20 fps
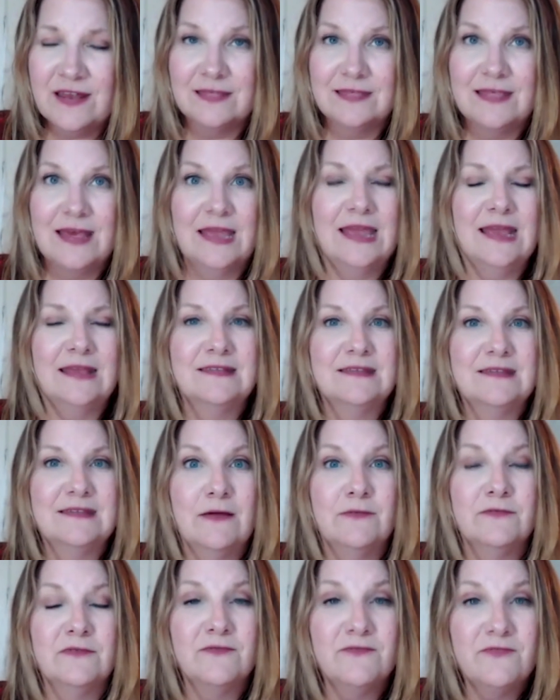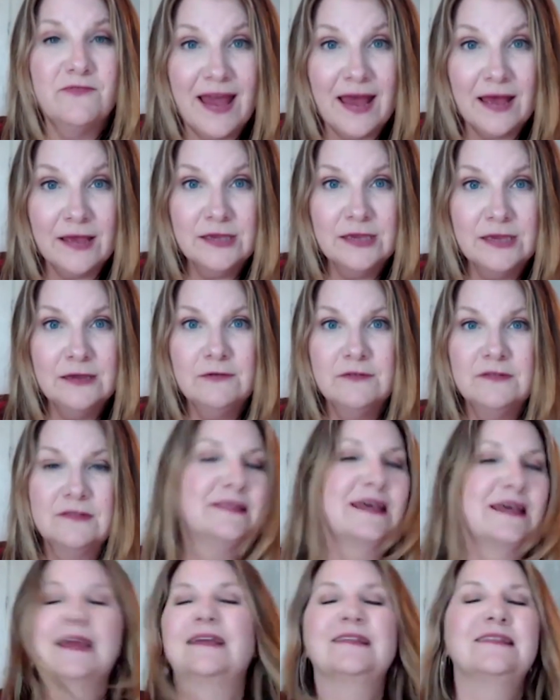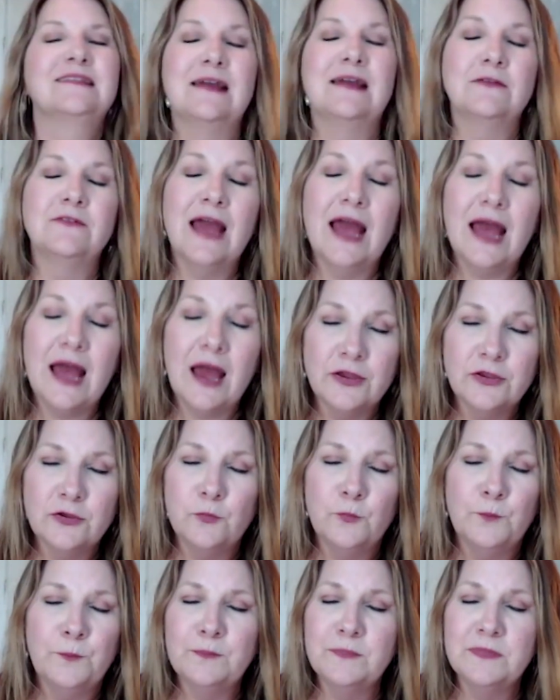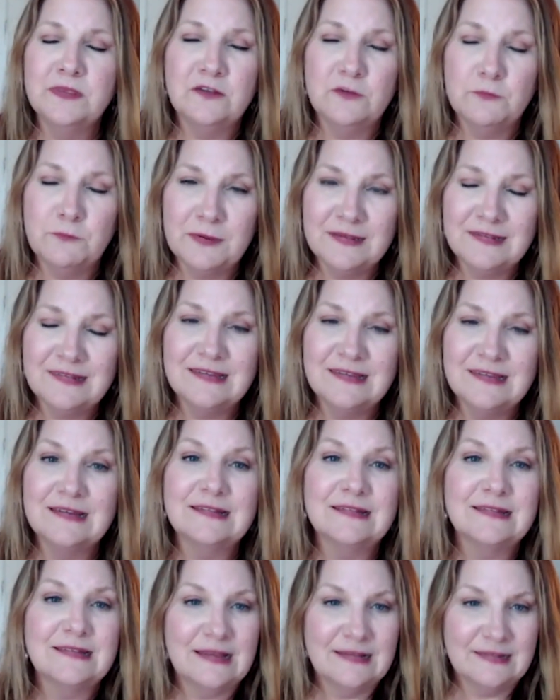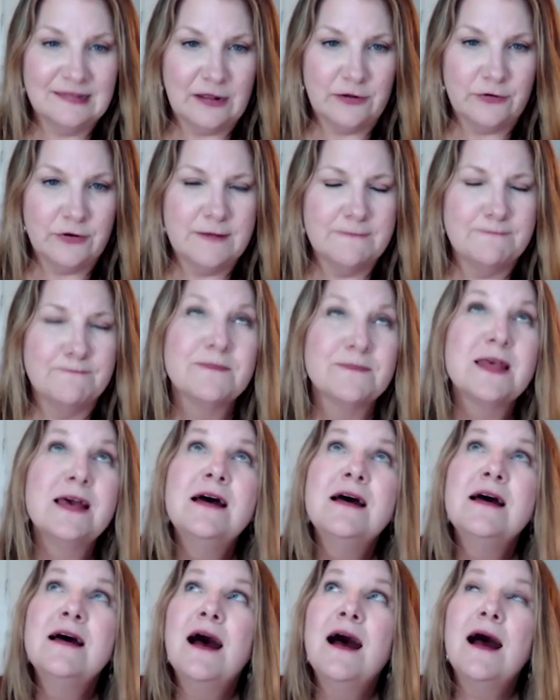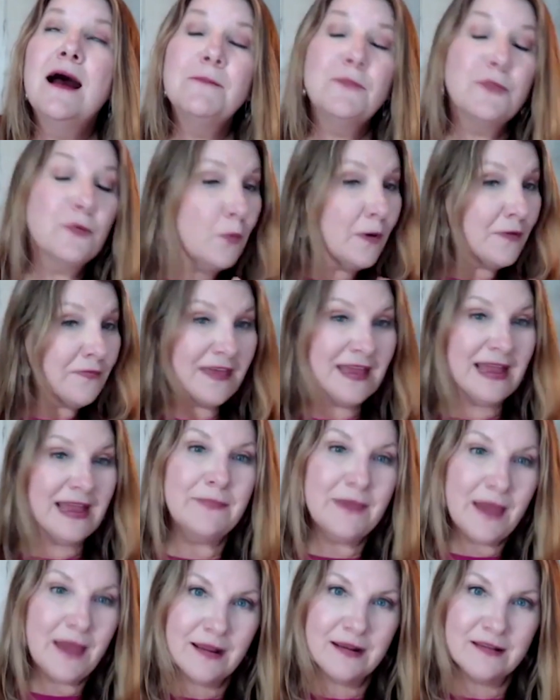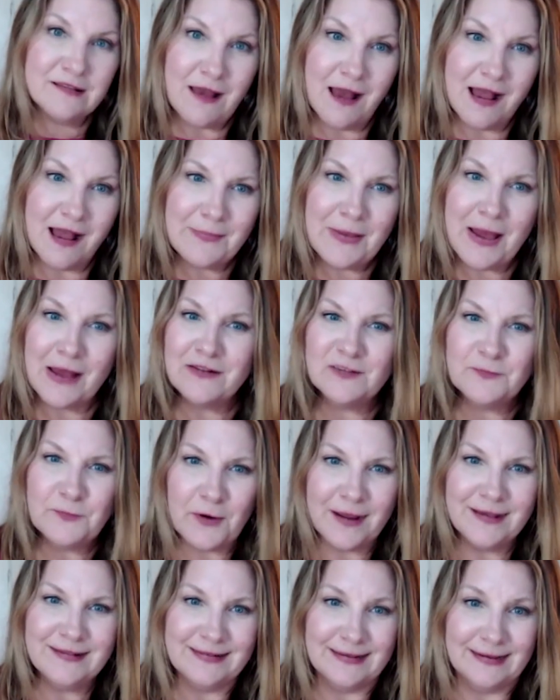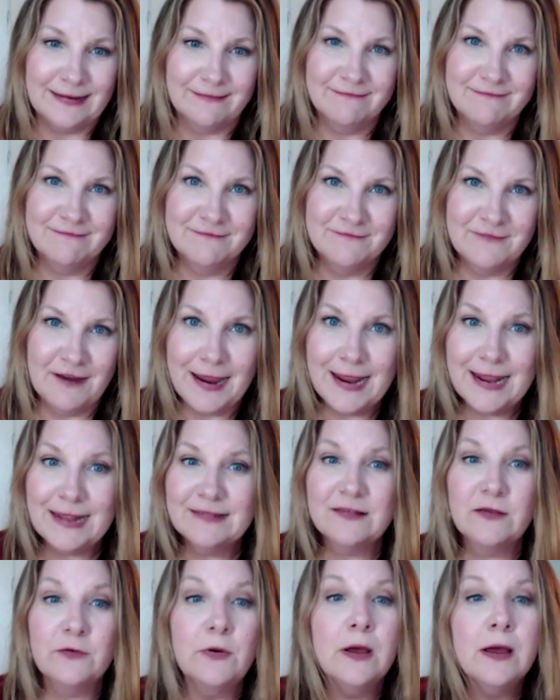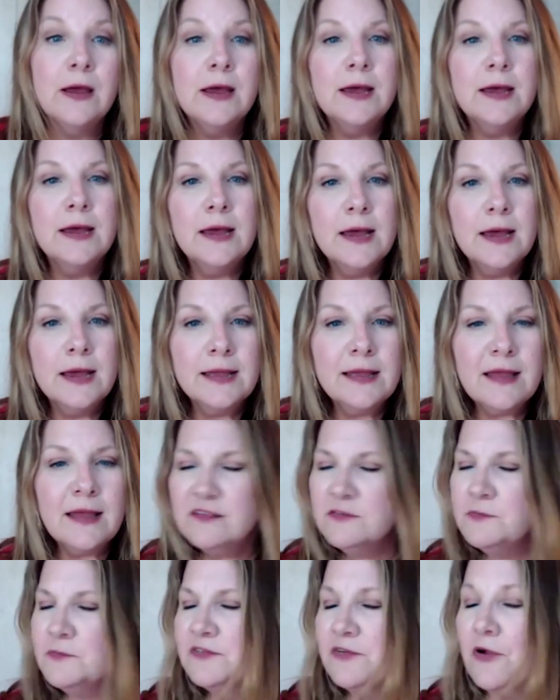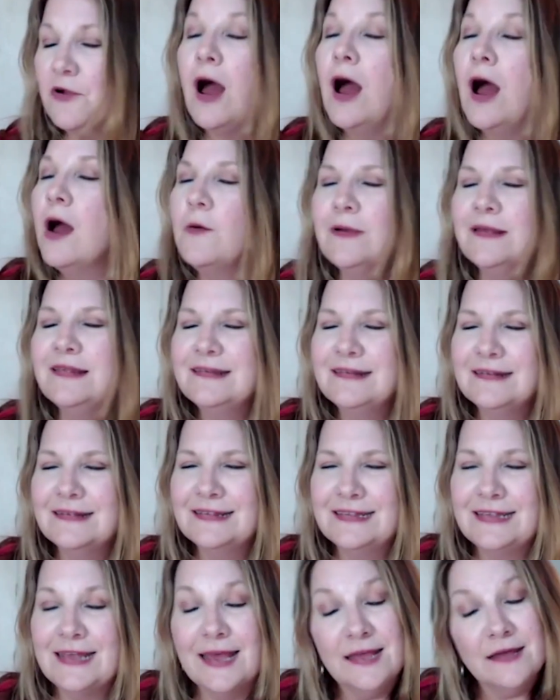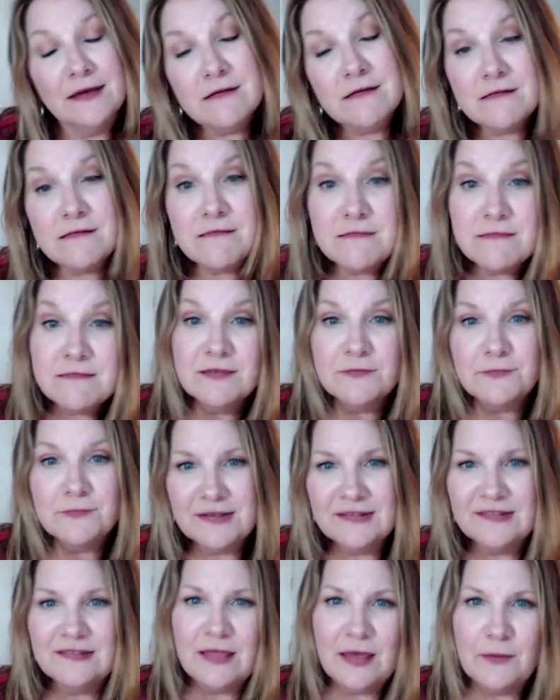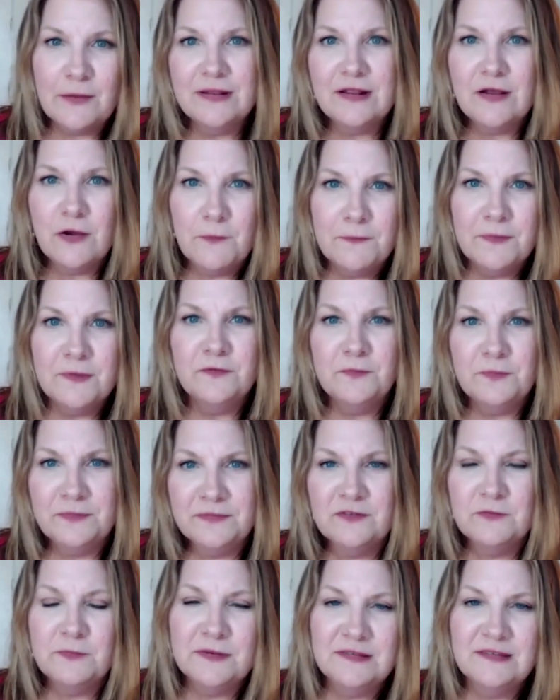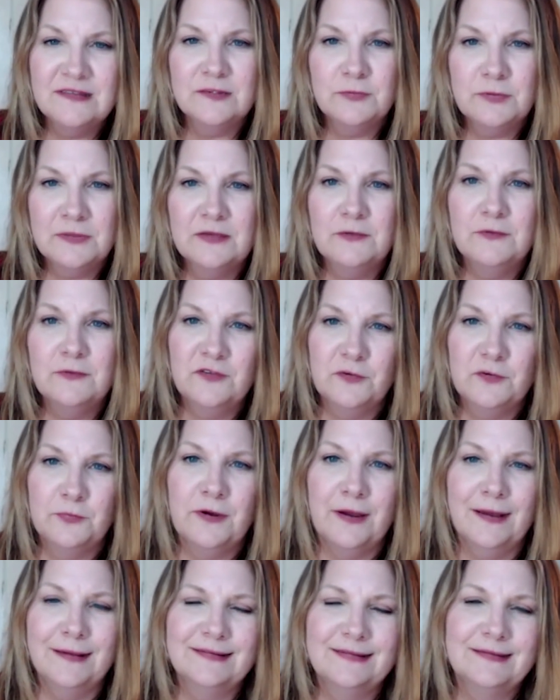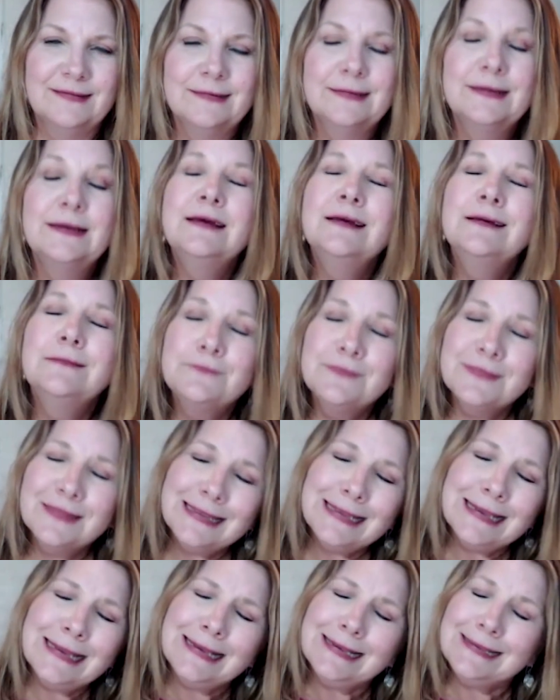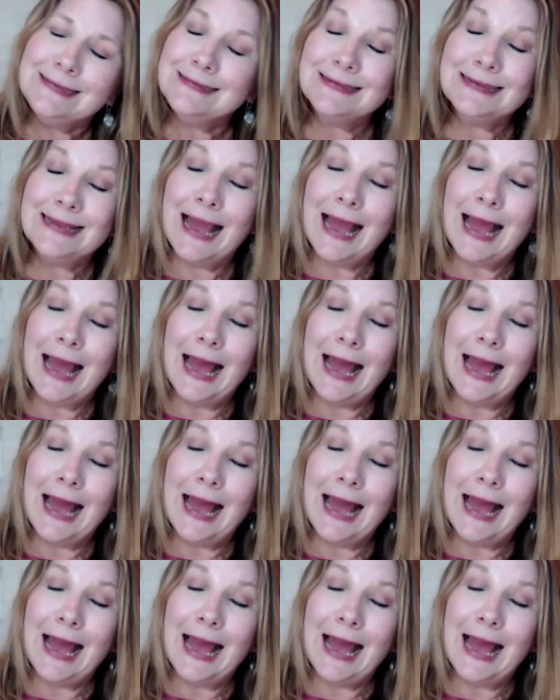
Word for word: fit that gets down to values, that gets down to how you do business, et cetera. Um, the one thing I'm not going to talk about is pricing, right? So customers are always going to say, oh, the reason that we don't do, do business with you is your price. And then